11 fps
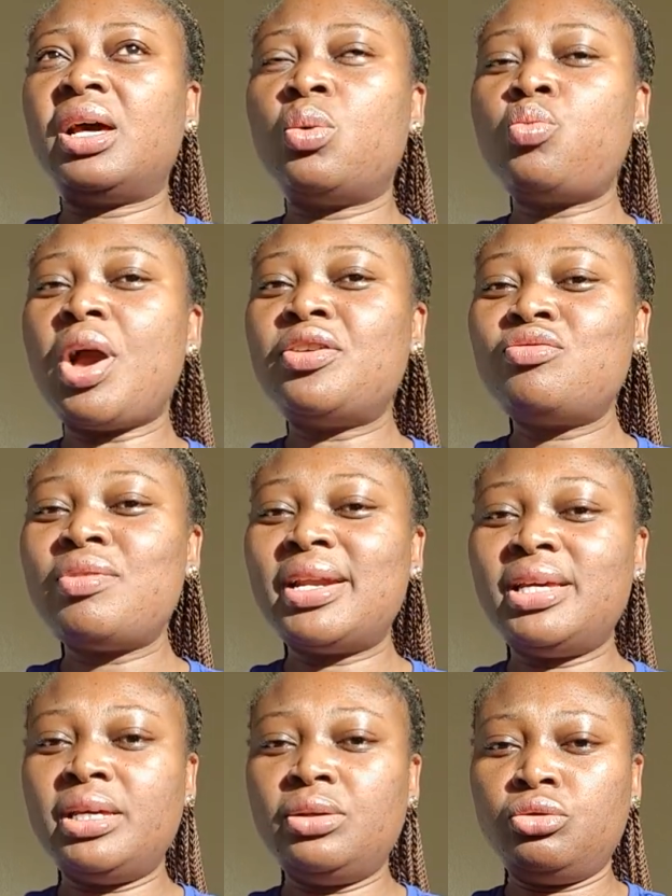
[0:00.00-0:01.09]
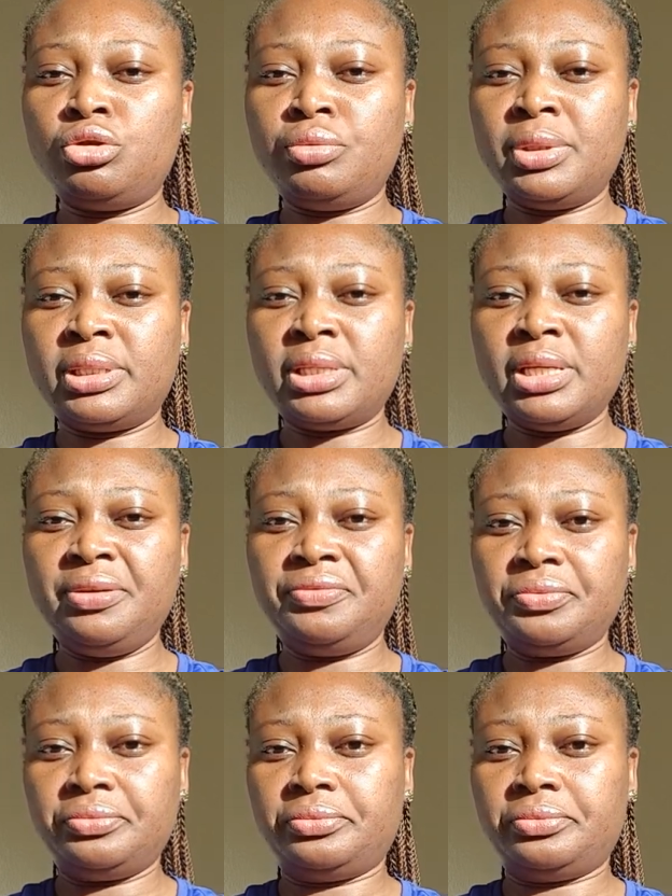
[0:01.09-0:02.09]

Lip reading: Were you ready to receive